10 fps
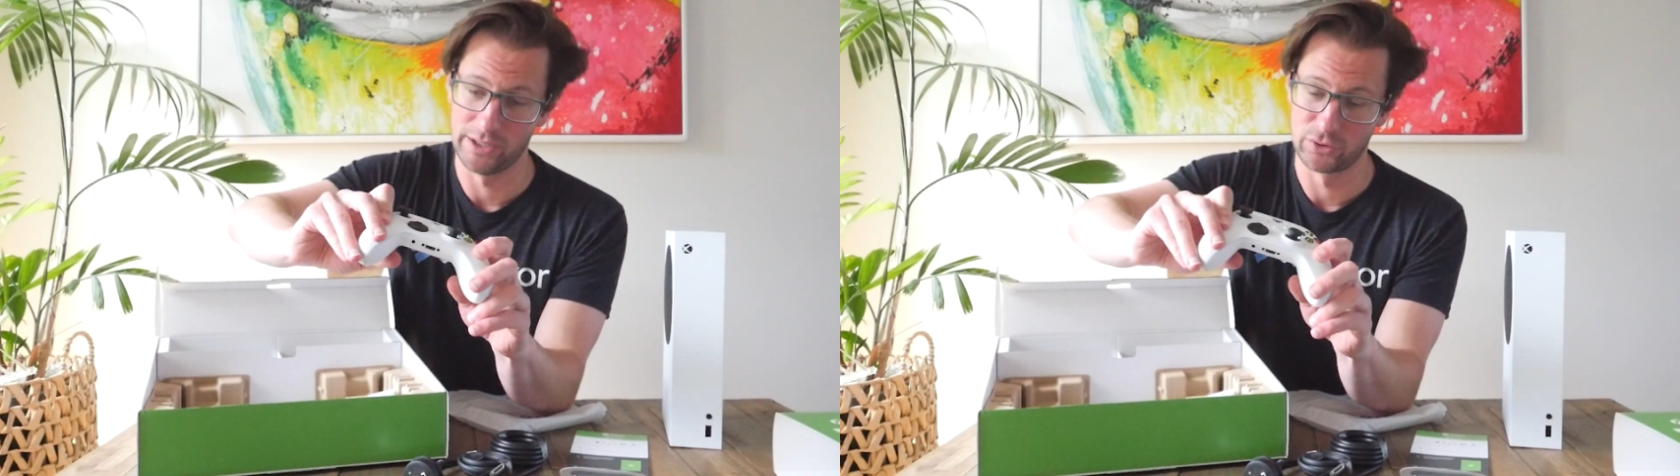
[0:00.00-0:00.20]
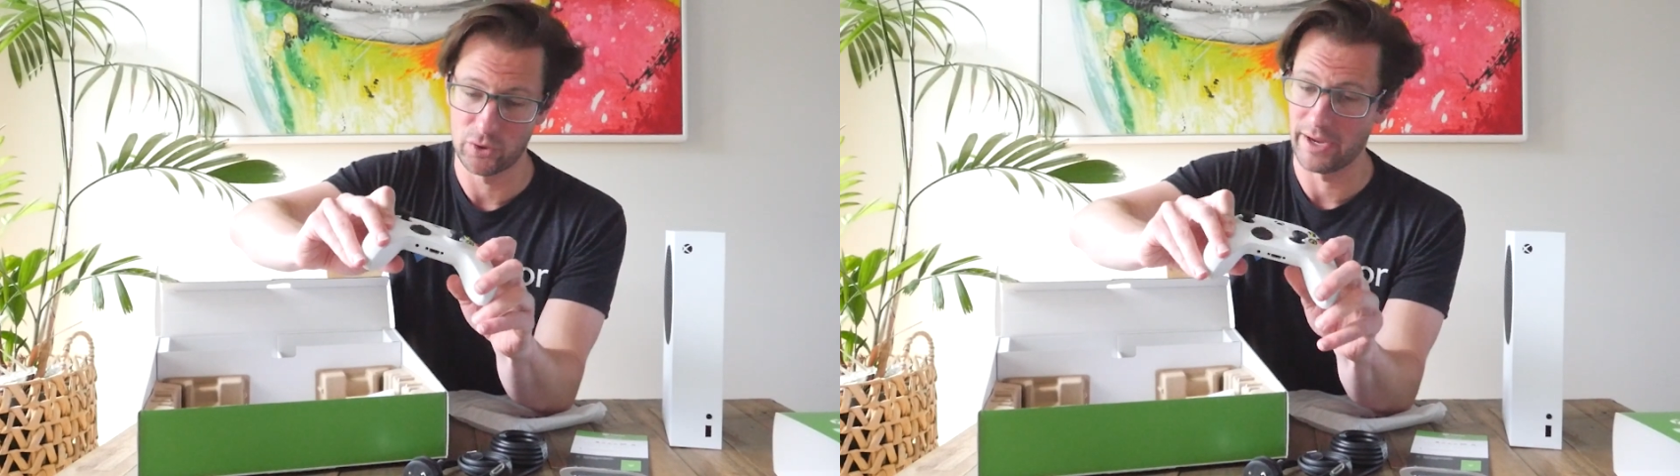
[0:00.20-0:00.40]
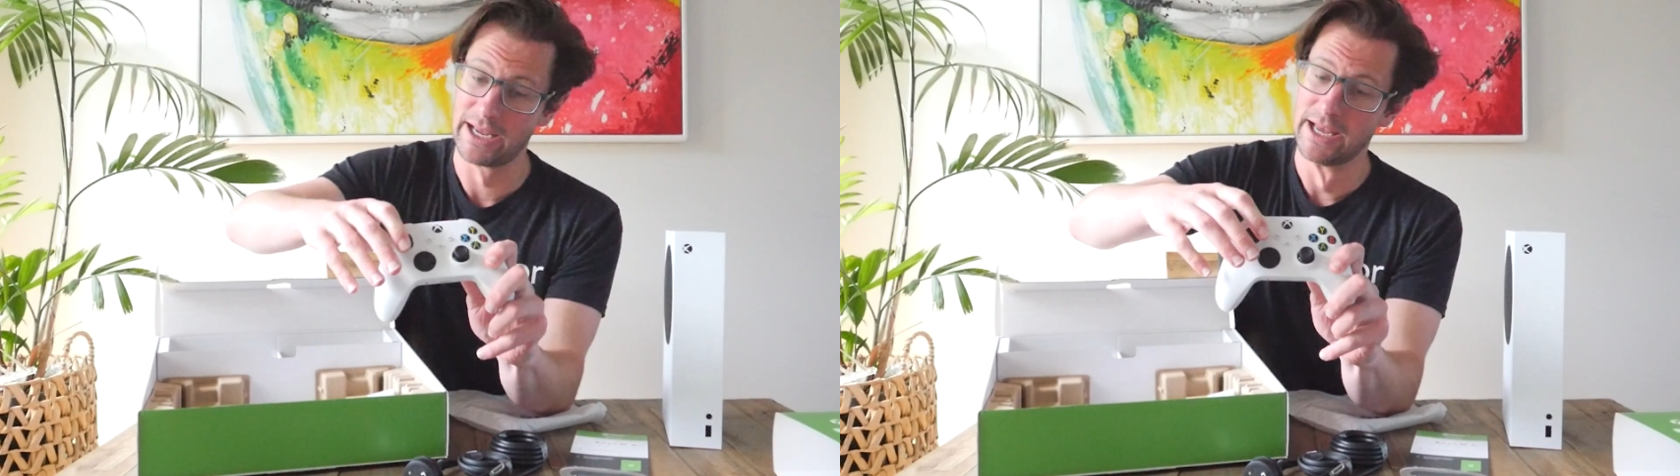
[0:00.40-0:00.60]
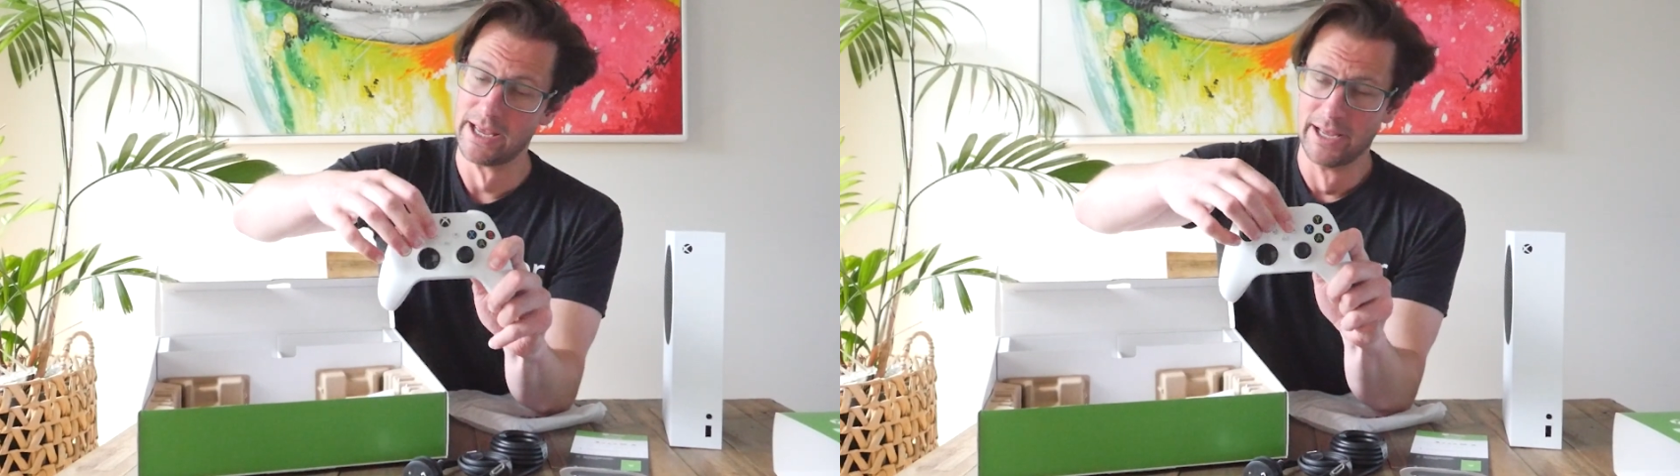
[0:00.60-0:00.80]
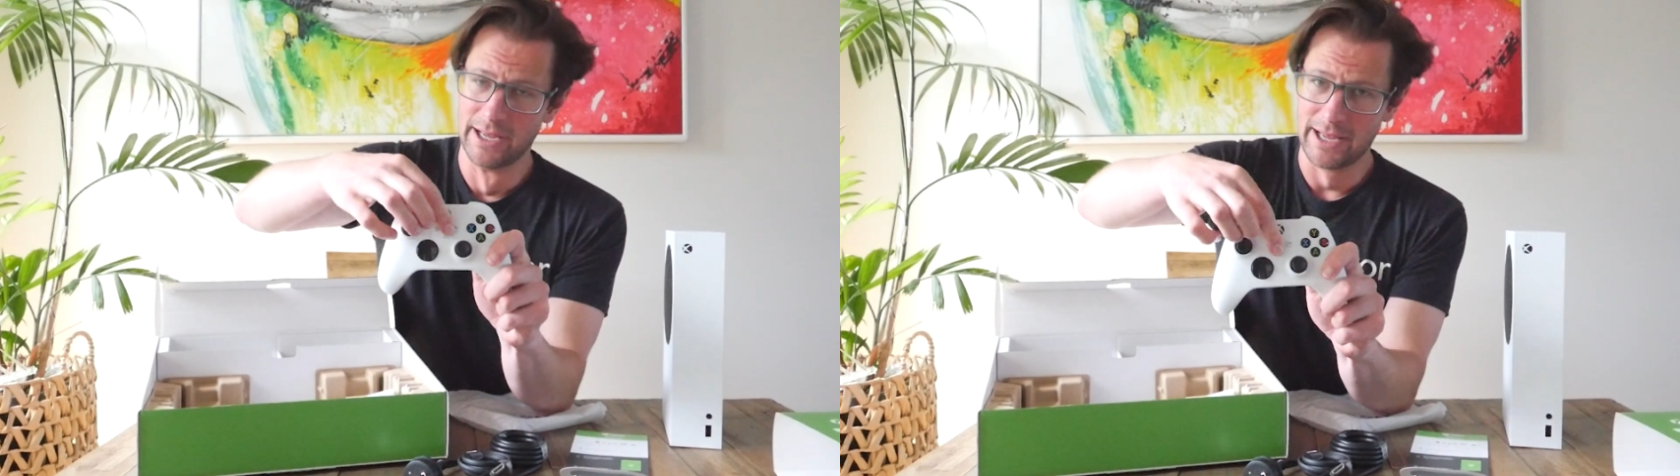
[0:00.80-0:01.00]
enjoy.
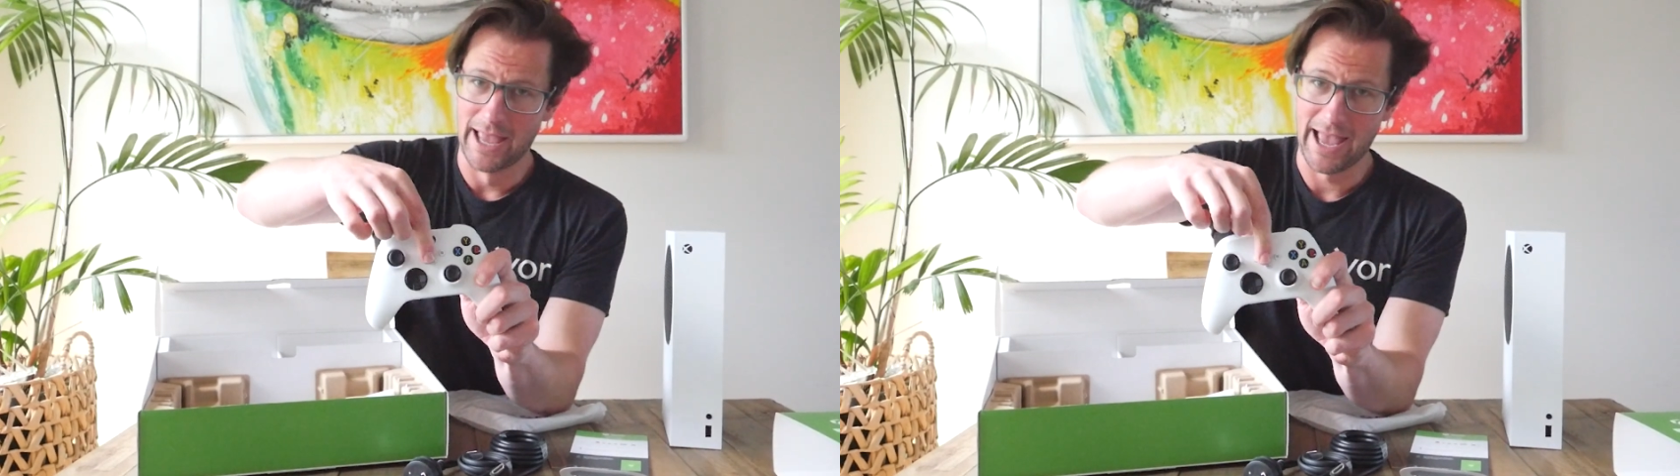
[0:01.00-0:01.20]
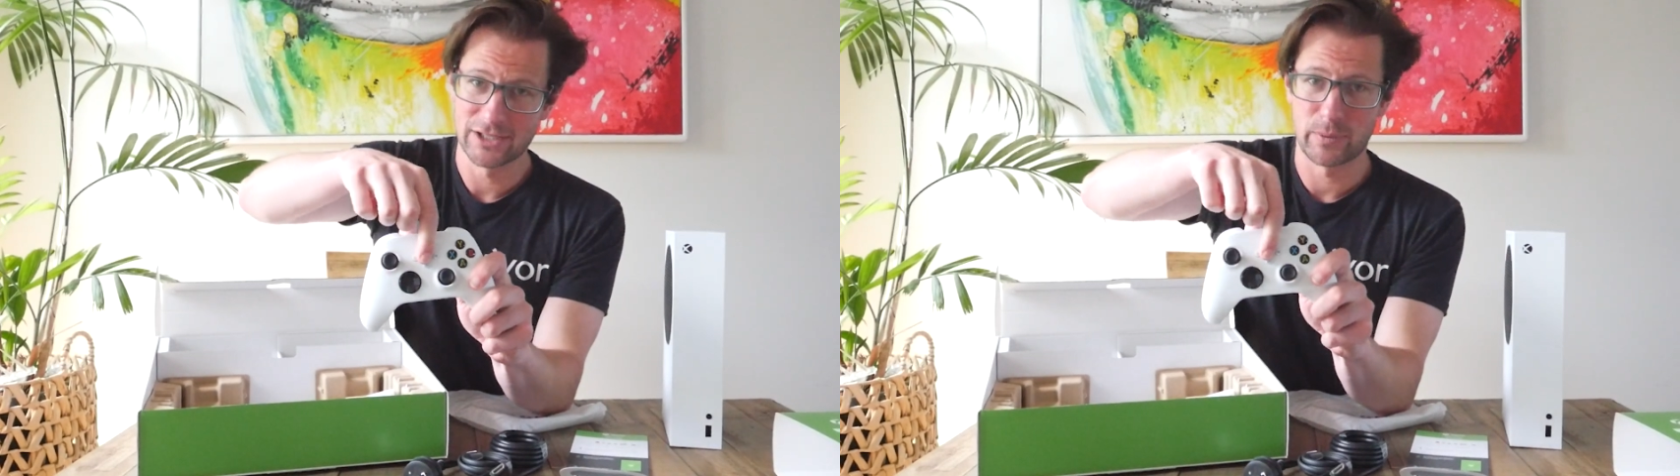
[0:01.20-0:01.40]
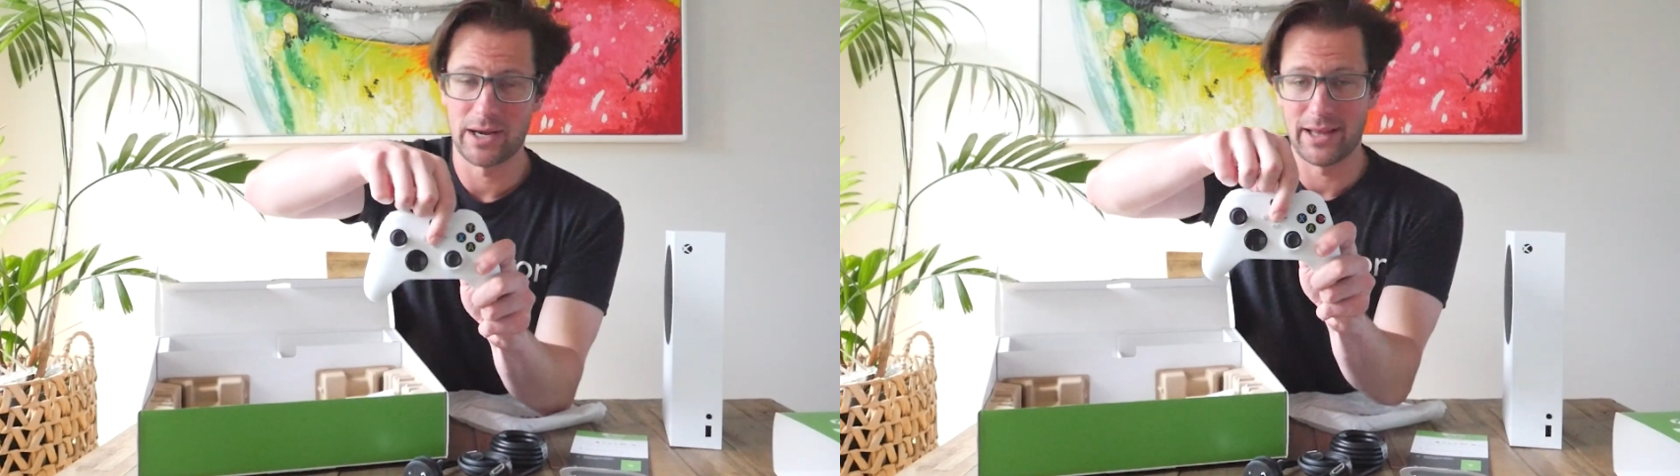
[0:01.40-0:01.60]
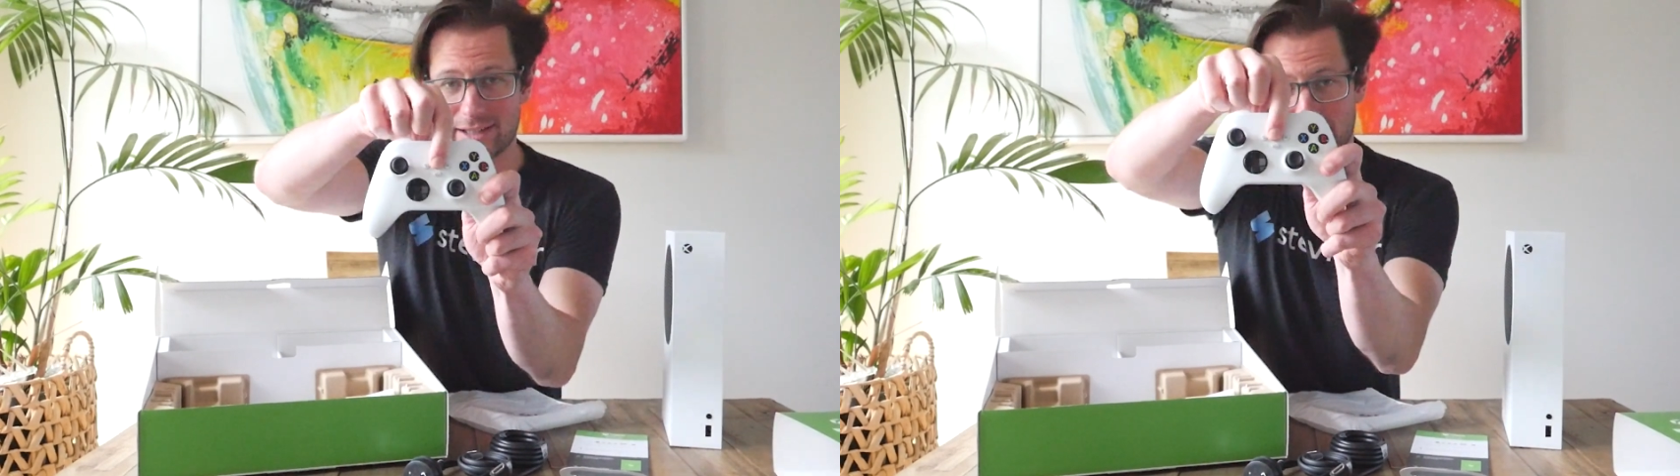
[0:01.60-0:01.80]
As well as,